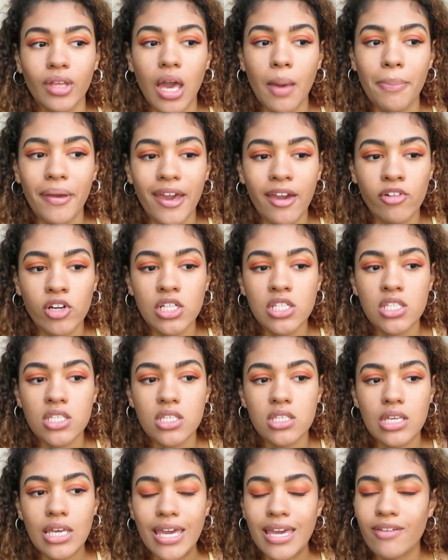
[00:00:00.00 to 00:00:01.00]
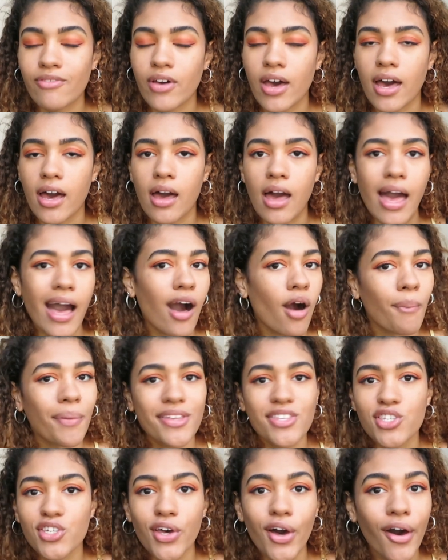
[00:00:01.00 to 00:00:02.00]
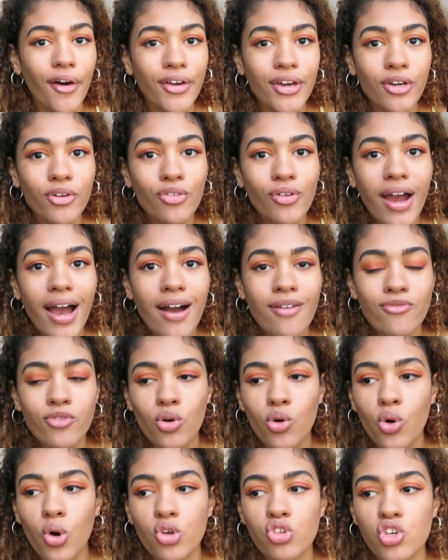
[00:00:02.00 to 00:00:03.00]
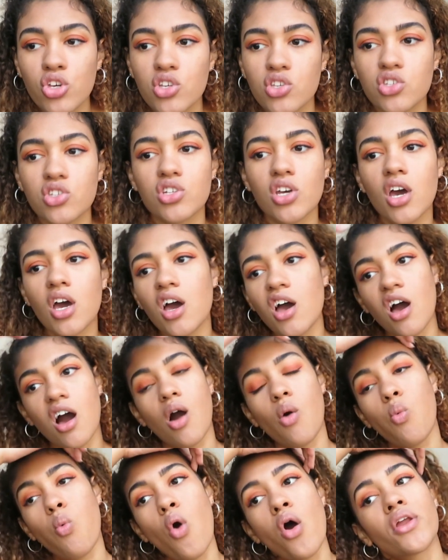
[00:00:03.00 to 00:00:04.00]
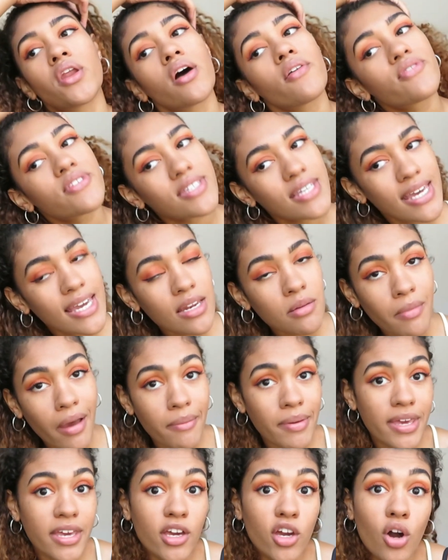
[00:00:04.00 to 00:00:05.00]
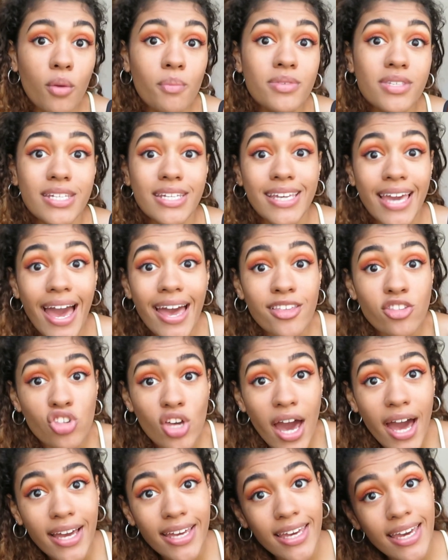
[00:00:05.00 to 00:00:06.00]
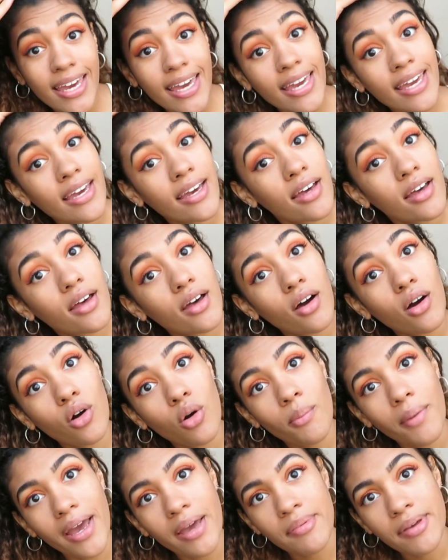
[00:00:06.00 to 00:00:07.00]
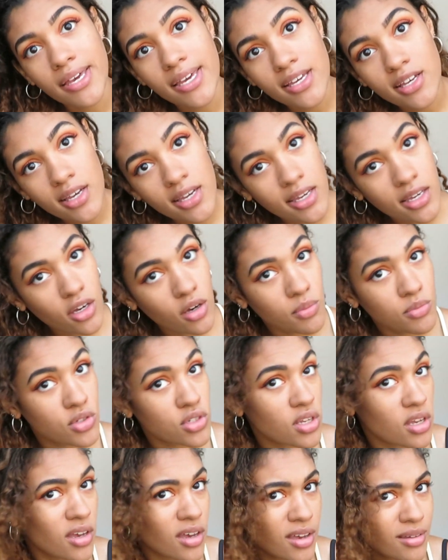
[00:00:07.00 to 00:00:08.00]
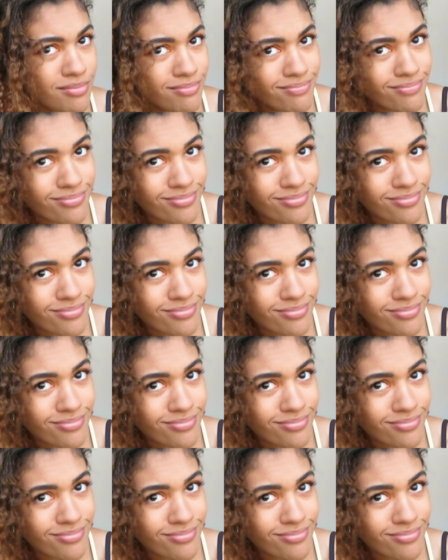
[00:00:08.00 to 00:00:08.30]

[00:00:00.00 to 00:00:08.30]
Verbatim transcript: appearance, either helping to choreograph or just a one off scene. Maybe he comes to get Jacquie, or maybe he comes to.